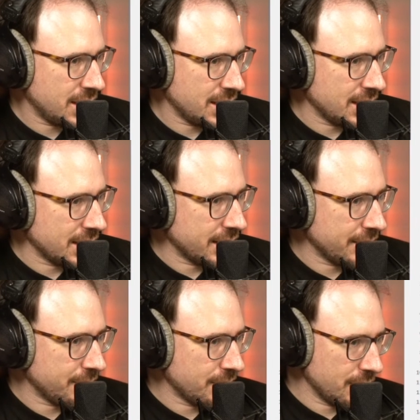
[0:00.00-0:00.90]

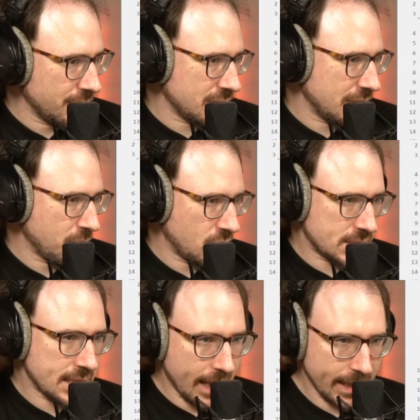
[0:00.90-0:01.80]
So the most
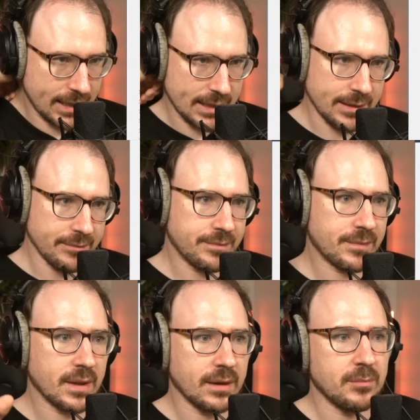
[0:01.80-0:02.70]
likely
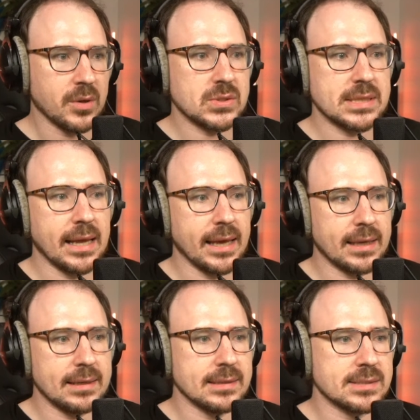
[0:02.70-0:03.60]

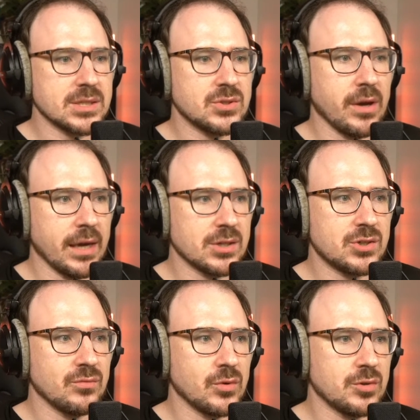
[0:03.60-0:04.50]

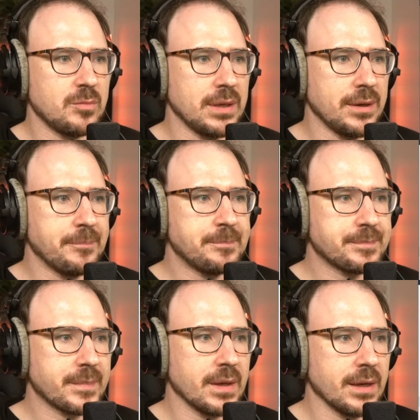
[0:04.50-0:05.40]
situation would be
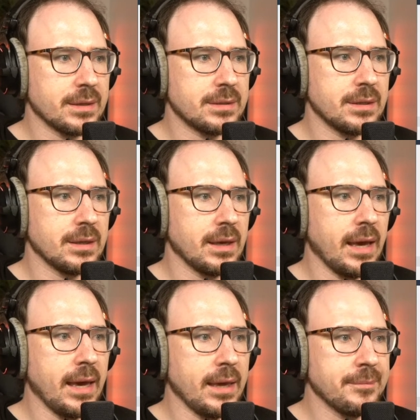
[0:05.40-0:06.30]
that
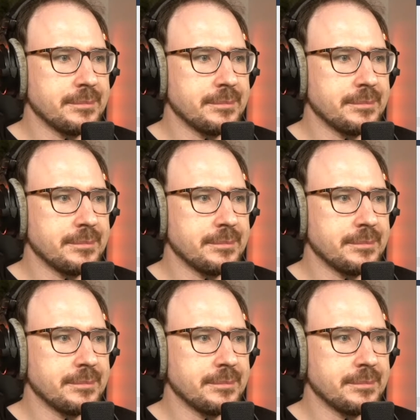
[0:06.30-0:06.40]
a